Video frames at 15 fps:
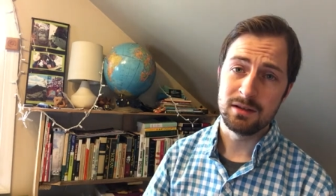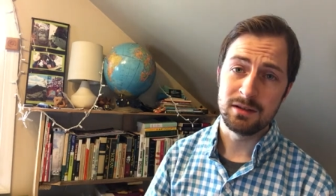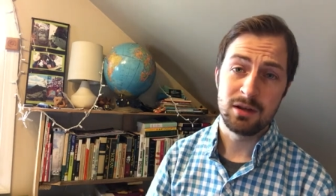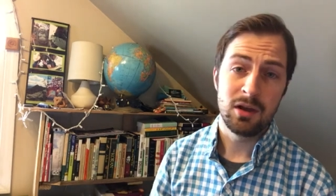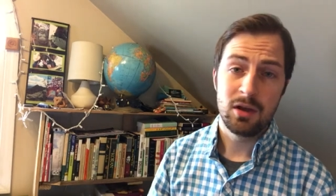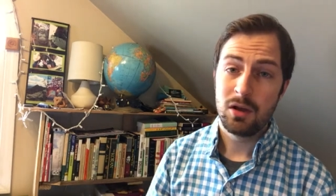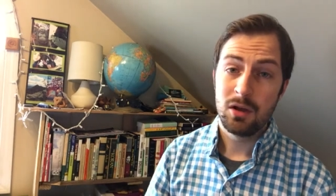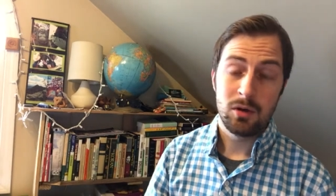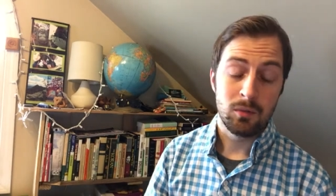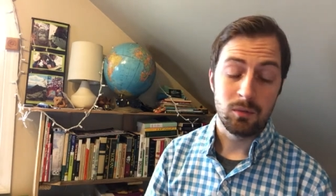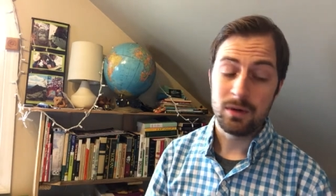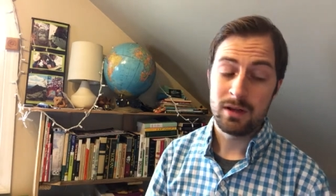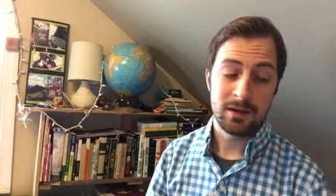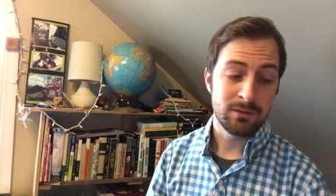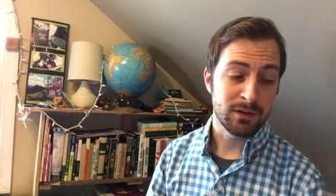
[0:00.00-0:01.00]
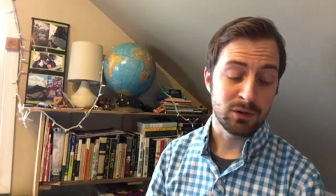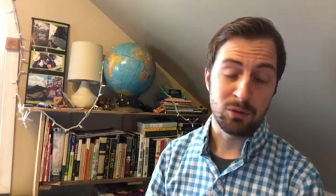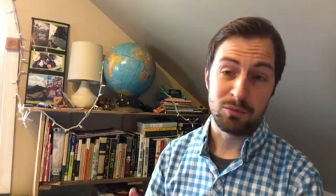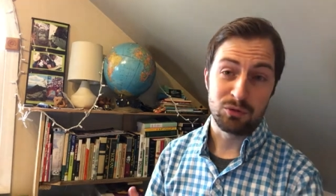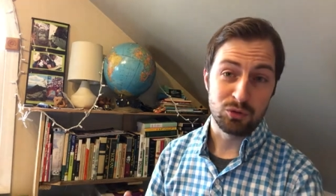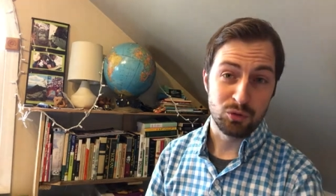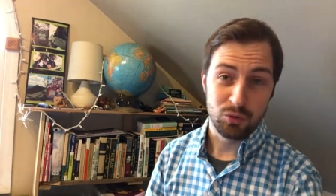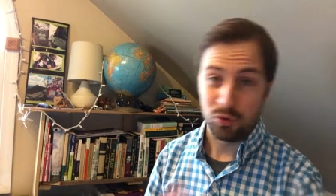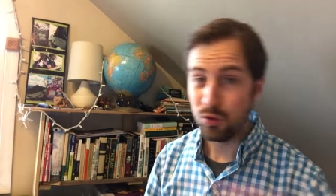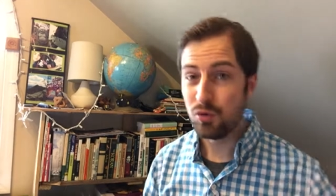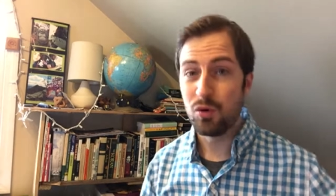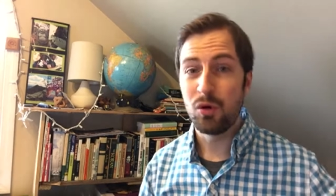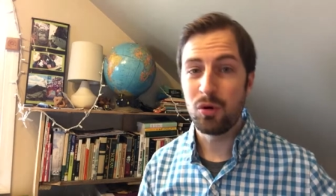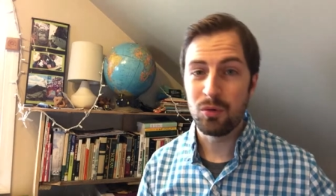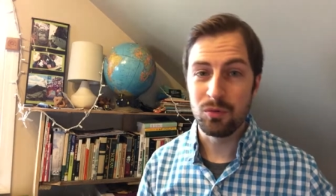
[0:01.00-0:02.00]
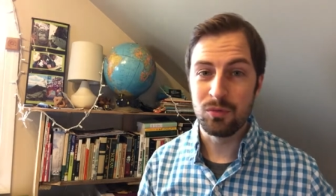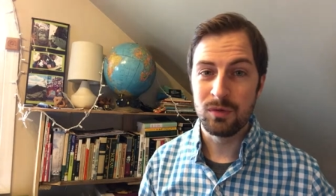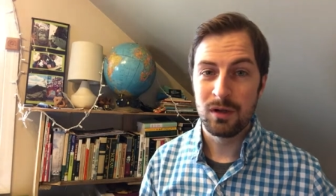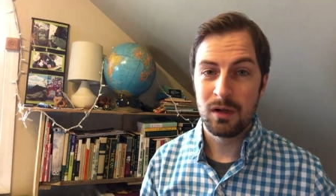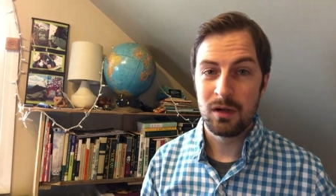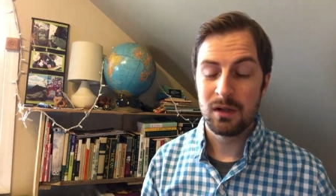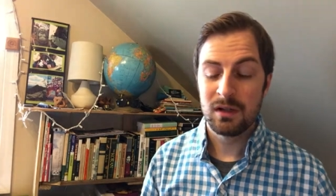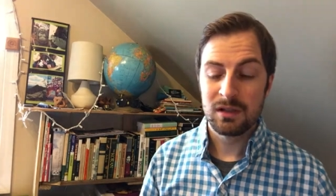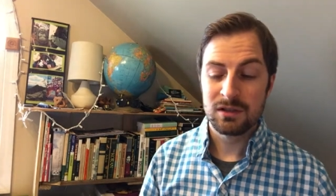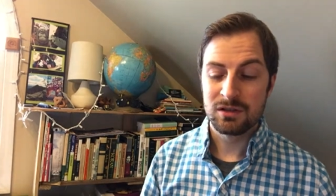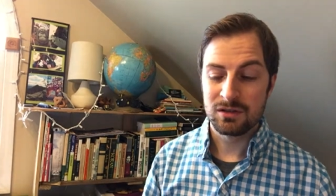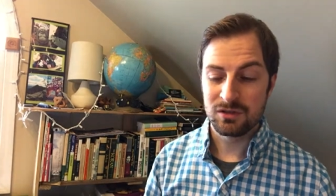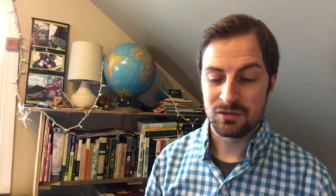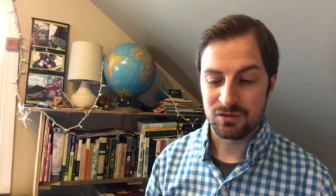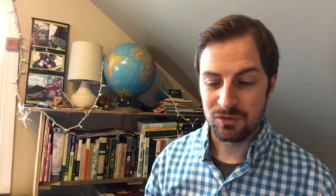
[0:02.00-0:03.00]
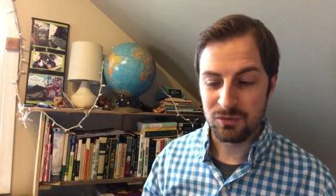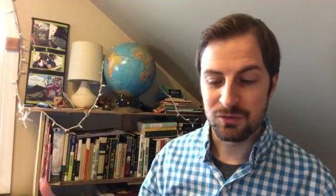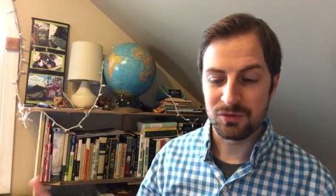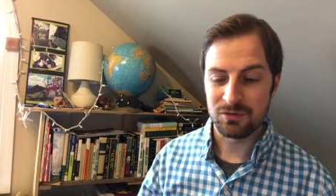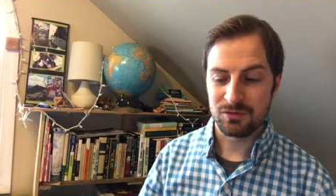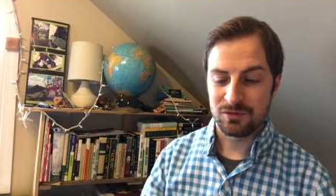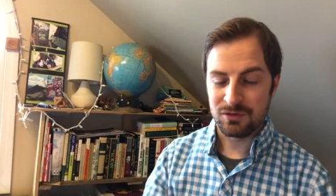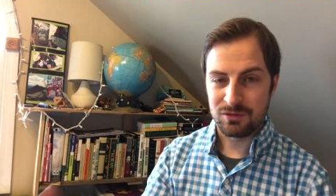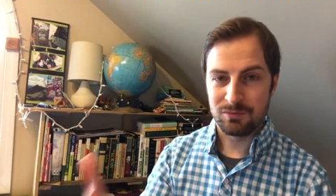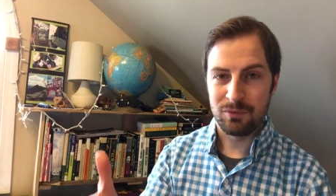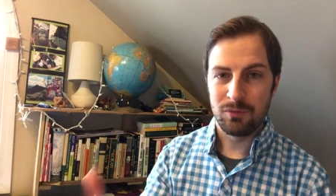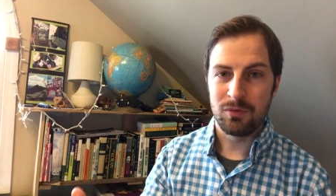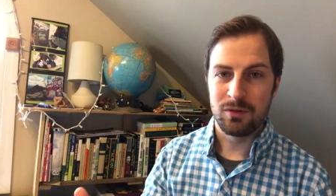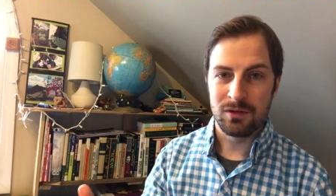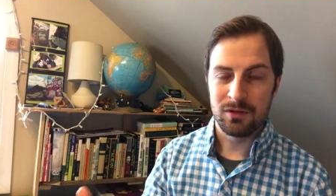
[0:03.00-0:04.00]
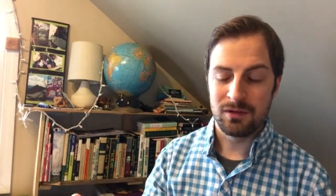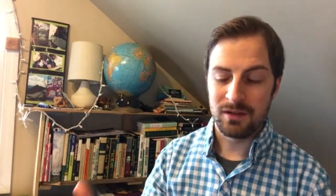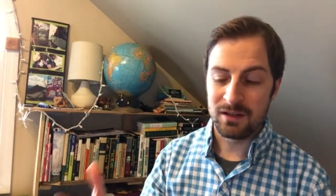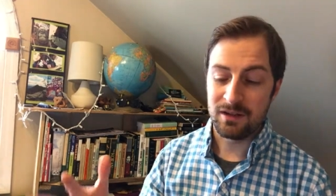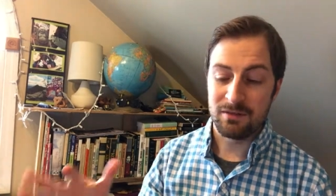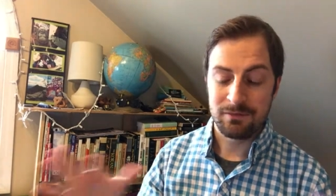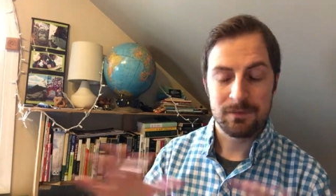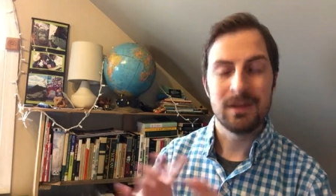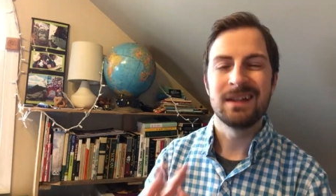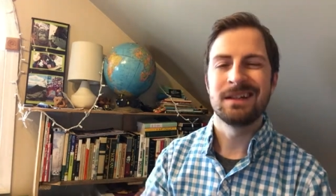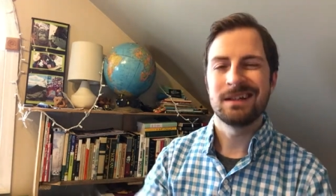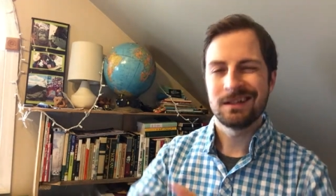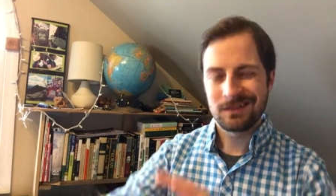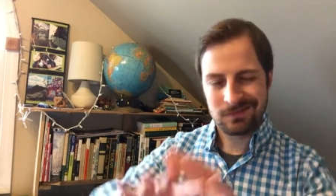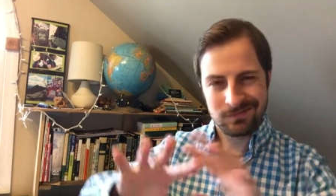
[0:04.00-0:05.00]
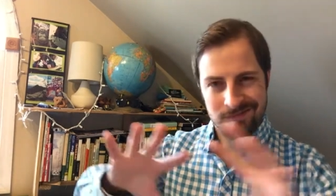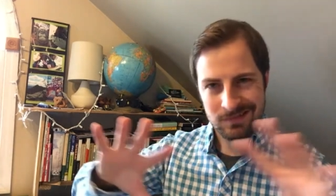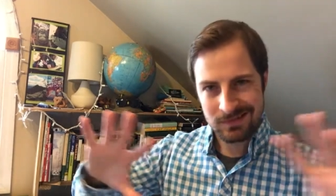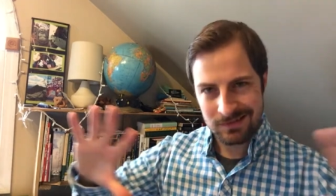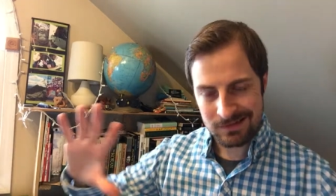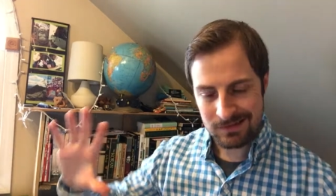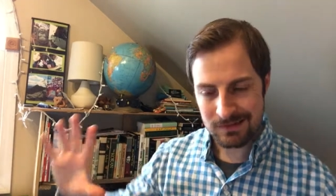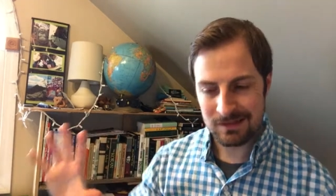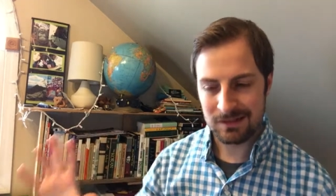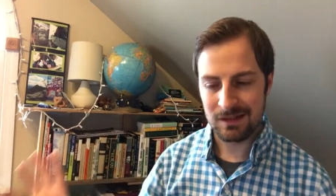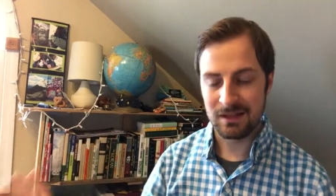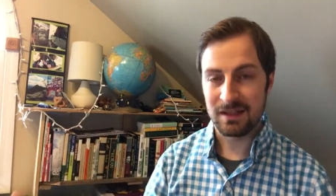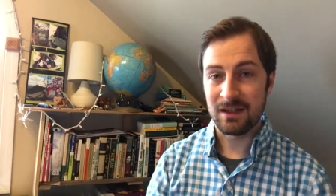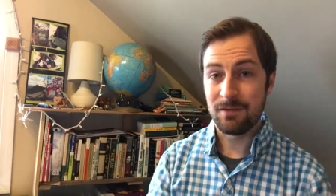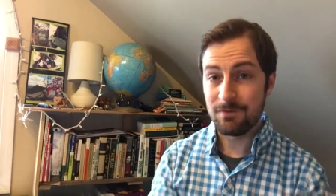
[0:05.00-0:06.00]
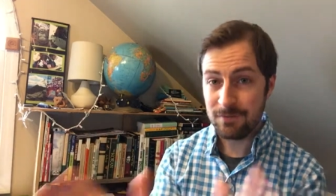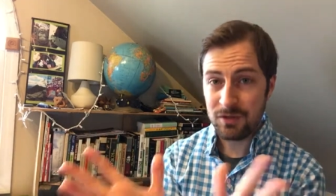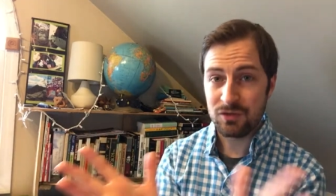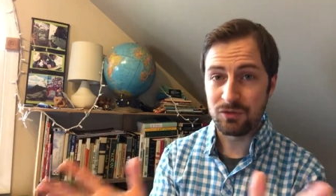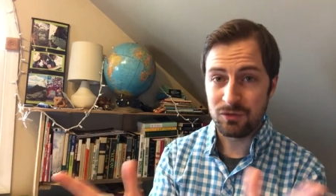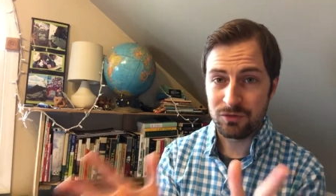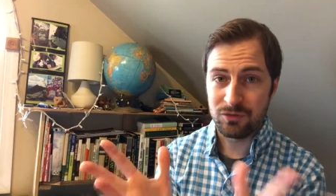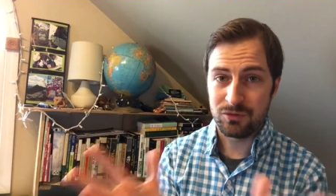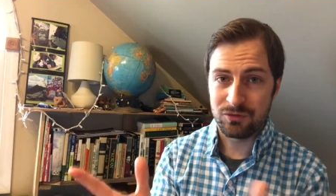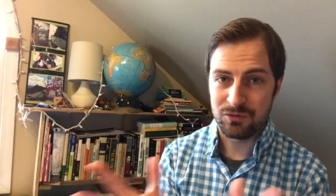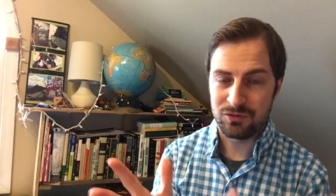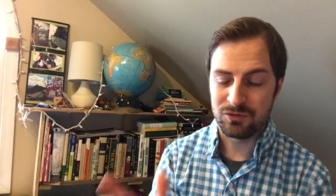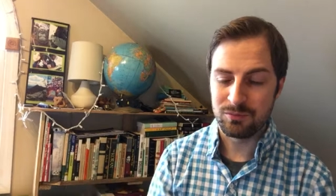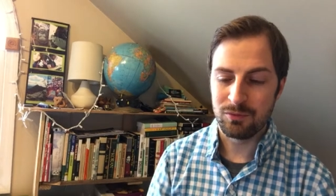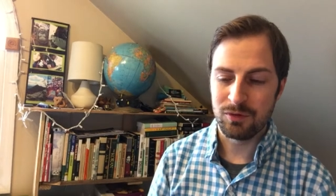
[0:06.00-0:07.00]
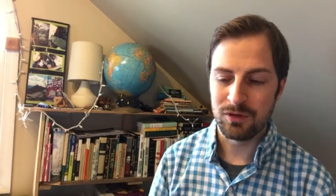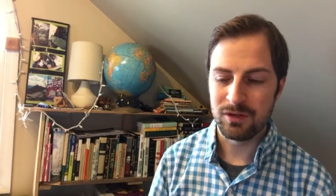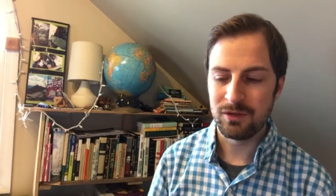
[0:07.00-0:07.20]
Like we have like almost no social support, like a like like official social support.